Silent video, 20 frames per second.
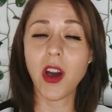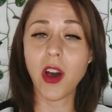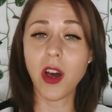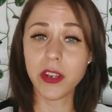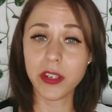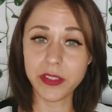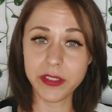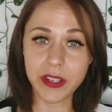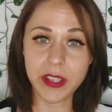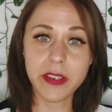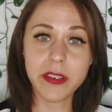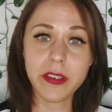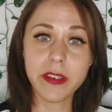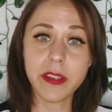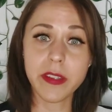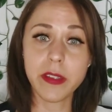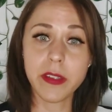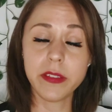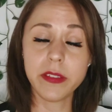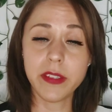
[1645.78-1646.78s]
on a
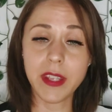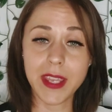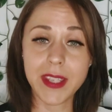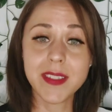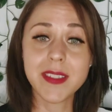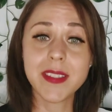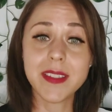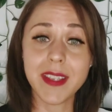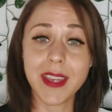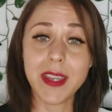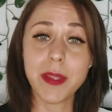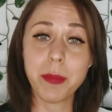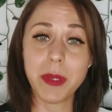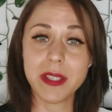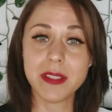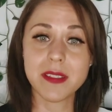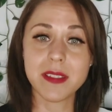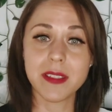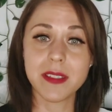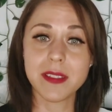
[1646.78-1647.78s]
day-to-day
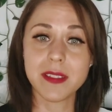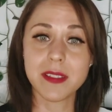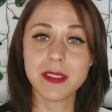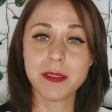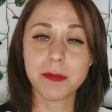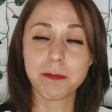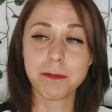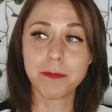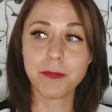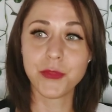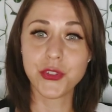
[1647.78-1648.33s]
basis,